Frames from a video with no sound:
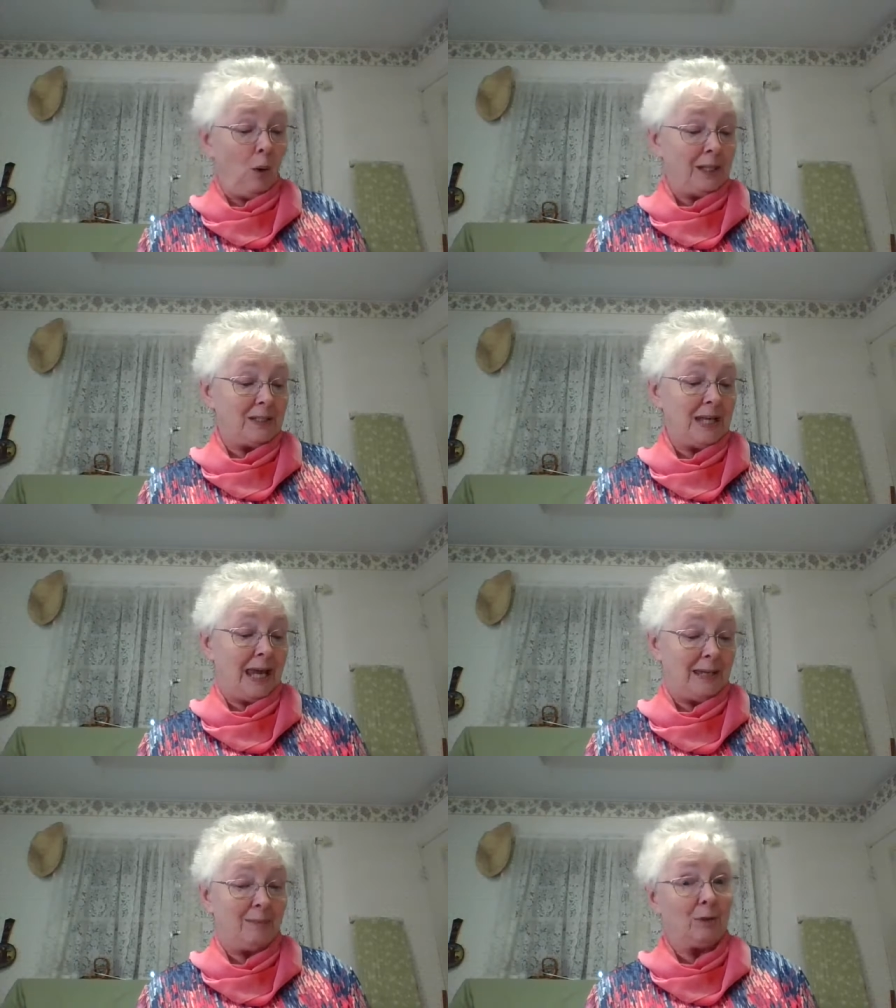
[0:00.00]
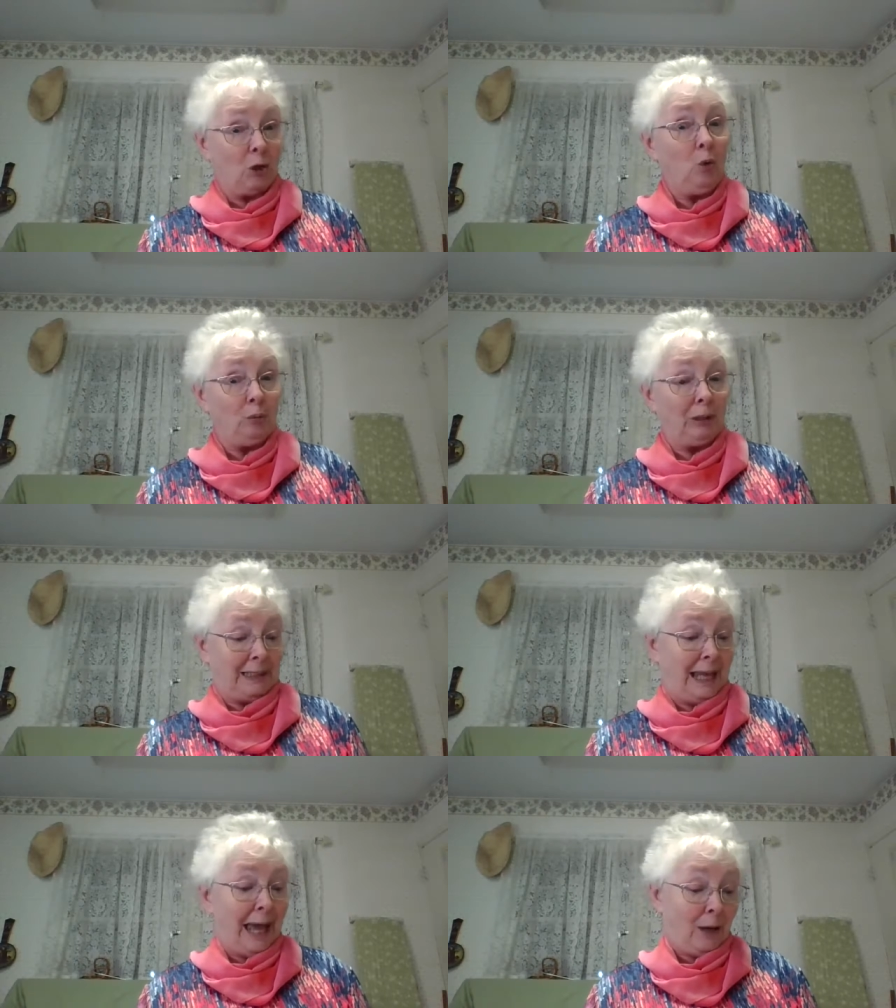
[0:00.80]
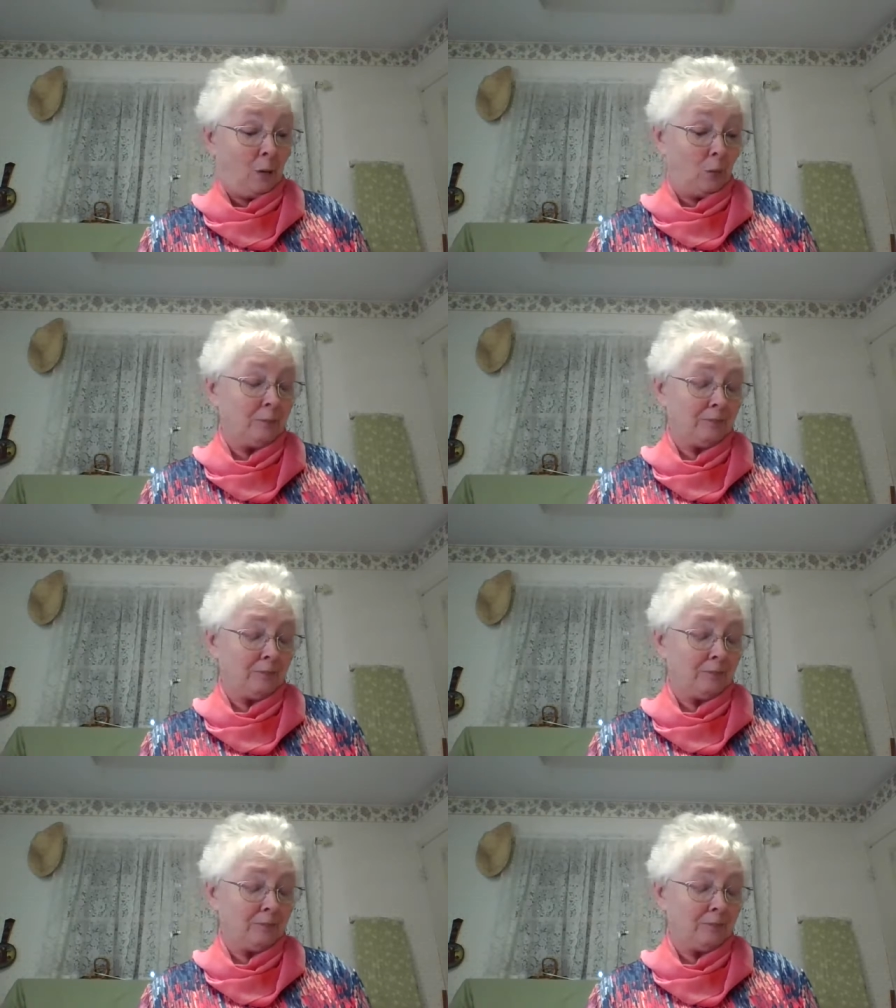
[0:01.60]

quite tame and homely now.